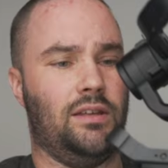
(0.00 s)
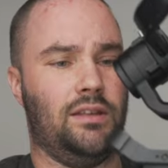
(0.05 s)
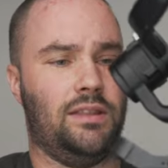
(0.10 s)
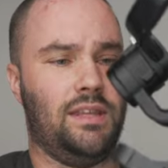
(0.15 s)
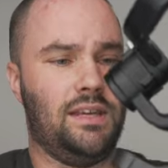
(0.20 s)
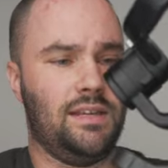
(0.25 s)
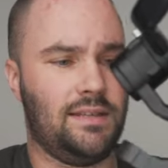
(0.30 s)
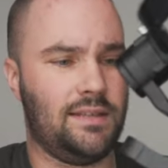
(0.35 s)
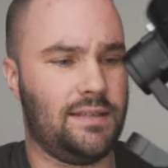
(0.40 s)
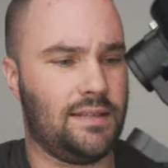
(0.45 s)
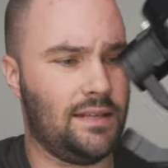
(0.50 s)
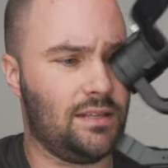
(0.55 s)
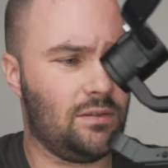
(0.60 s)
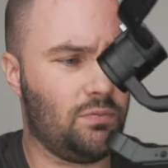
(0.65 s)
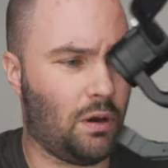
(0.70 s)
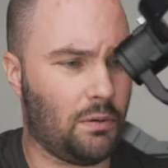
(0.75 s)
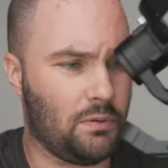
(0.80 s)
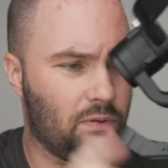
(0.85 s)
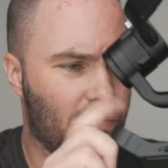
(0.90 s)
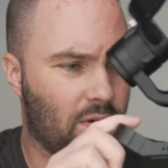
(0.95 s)
This is
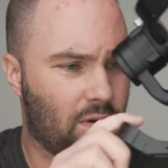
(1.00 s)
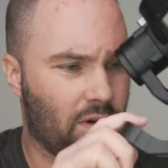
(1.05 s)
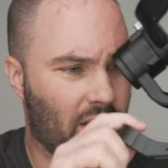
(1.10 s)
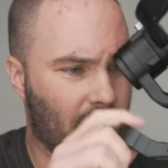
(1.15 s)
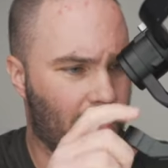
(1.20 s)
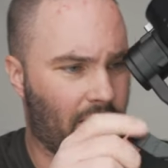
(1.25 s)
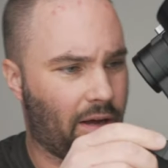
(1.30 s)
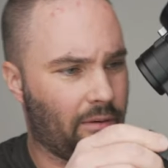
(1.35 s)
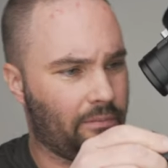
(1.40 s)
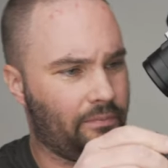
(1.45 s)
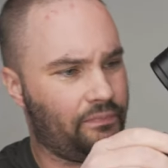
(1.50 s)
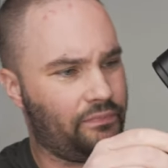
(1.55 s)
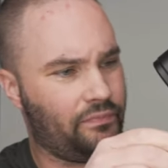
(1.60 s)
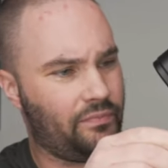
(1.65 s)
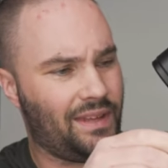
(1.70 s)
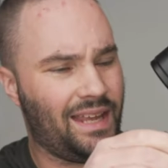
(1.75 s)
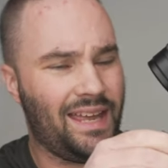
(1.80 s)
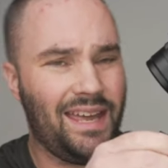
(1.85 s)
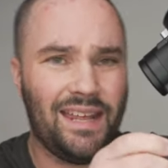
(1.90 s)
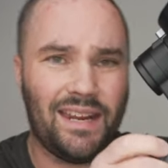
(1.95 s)
what we're talking about.
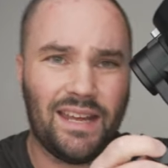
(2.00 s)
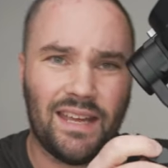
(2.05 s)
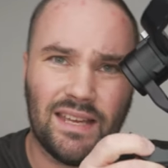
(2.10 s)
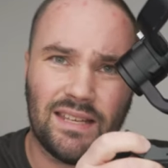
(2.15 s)
It